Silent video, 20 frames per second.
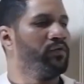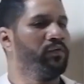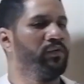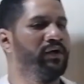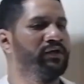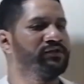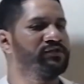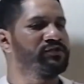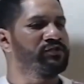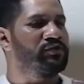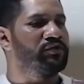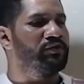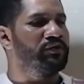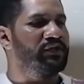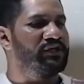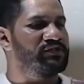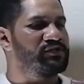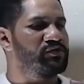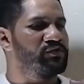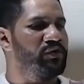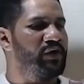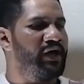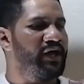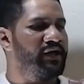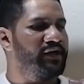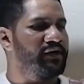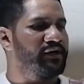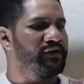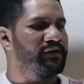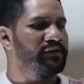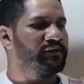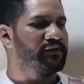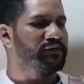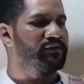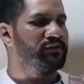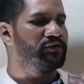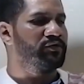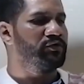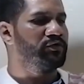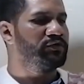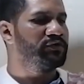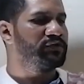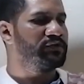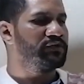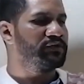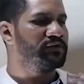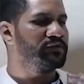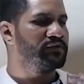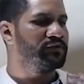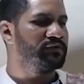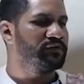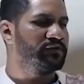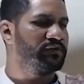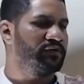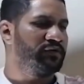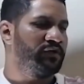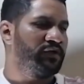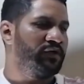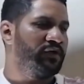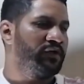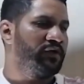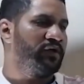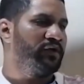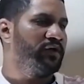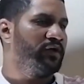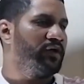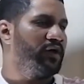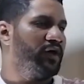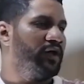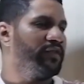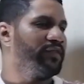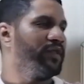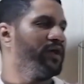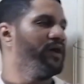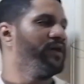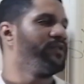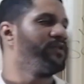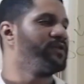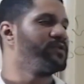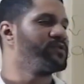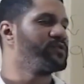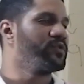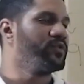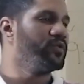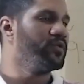One is called a square root, and the other is